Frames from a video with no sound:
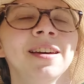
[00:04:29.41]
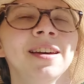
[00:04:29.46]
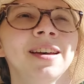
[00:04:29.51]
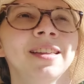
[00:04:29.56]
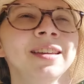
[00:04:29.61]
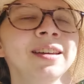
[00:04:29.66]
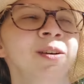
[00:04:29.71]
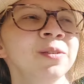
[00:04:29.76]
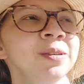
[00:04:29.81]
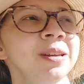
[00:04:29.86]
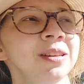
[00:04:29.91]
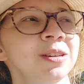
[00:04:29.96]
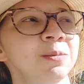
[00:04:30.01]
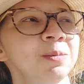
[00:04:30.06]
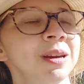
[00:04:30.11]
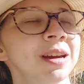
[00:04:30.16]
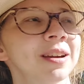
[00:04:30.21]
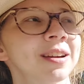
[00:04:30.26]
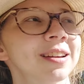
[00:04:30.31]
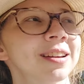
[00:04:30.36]
And they don't need to
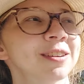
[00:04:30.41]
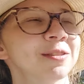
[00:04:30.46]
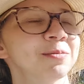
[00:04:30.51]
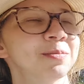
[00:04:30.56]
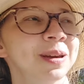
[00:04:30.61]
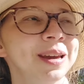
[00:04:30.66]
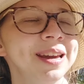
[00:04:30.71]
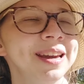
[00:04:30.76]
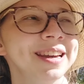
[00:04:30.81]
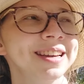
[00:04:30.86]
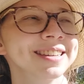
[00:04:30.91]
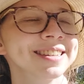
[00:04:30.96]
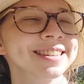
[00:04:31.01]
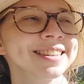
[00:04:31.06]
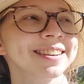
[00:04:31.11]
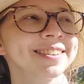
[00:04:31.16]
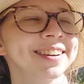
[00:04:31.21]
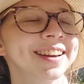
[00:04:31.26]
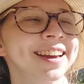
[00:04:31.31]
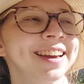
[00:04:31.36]
be
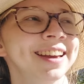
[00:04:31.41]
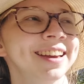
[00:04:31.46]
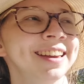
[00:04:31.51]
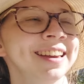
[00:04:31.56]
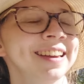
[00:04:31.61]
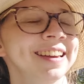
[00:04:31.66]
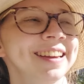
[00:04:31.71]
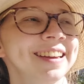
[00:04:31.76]
INFPs, okay?